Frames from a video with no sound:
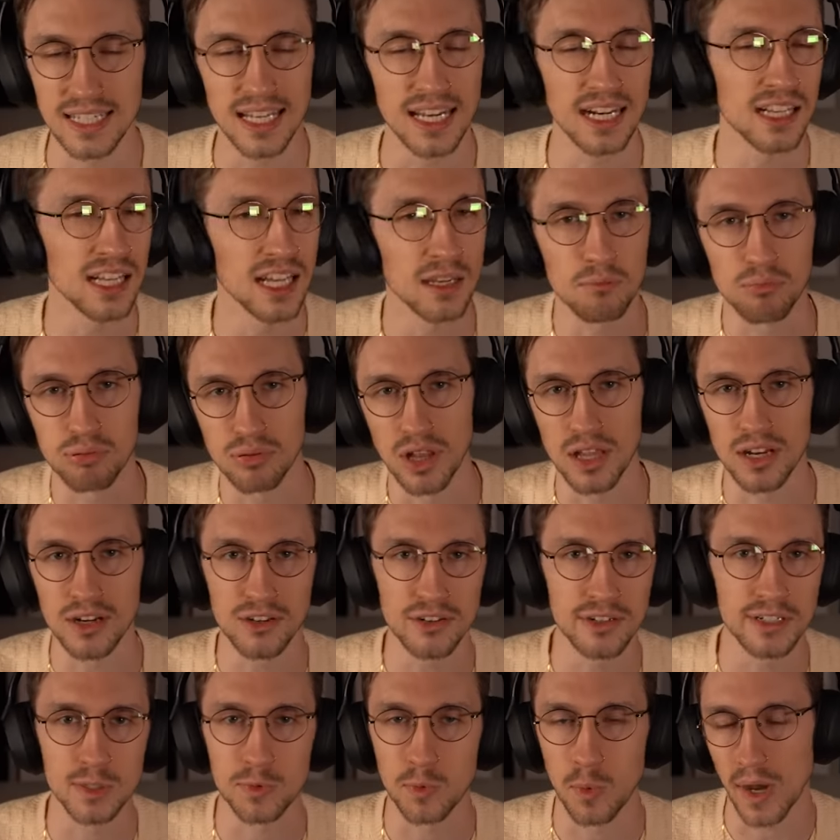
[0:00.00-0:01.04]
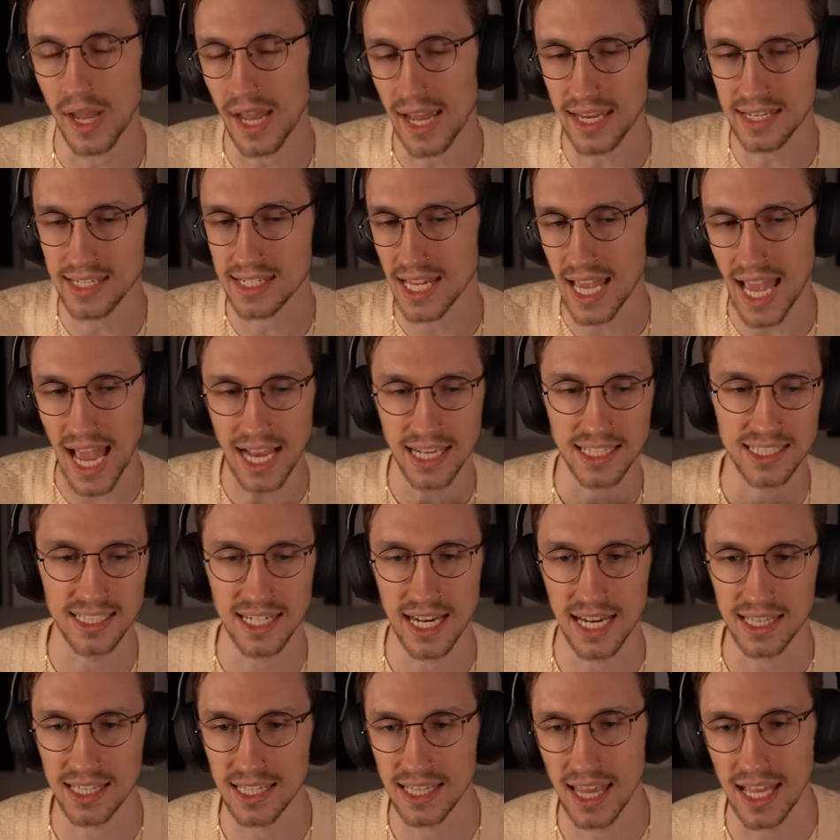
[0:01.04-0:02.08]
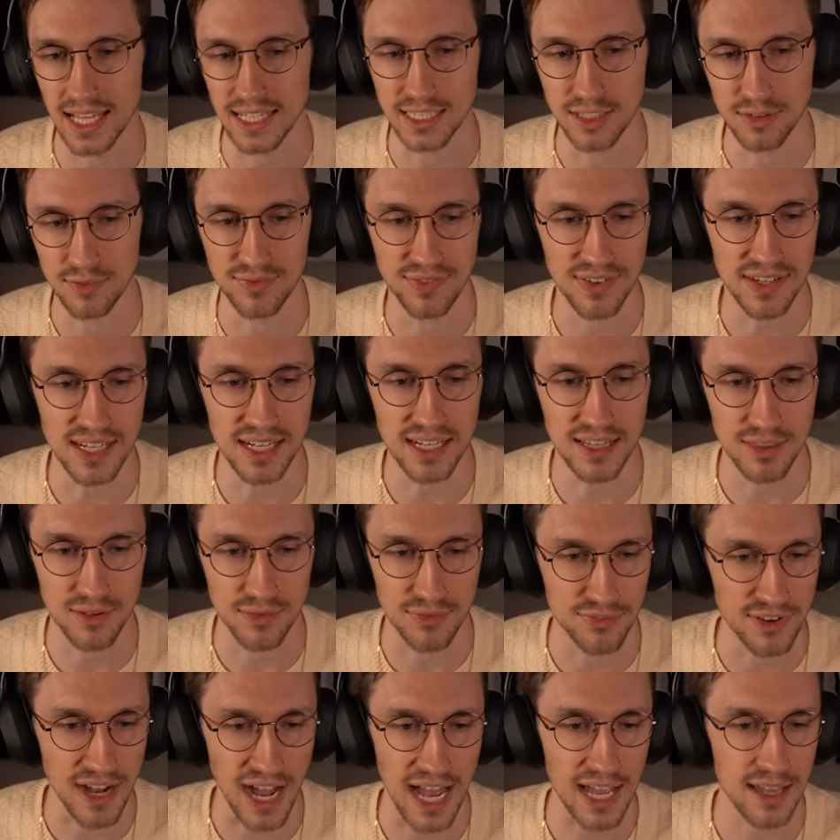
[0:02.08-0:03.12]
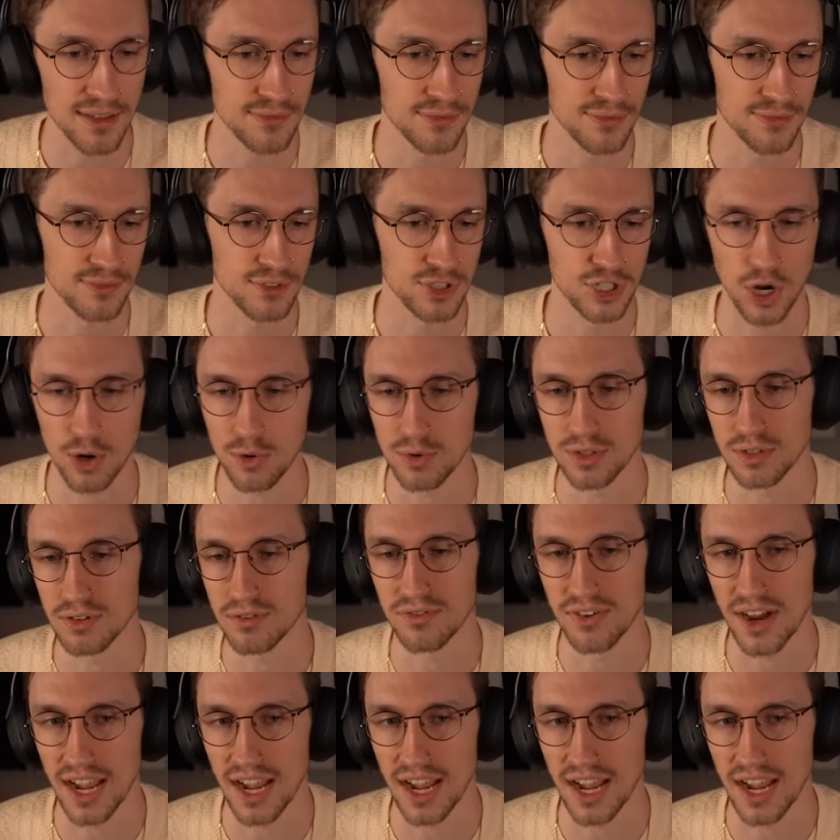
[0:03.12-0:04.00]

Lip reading: Is he gonna like blunder his way to accidentally like defeating the five chosen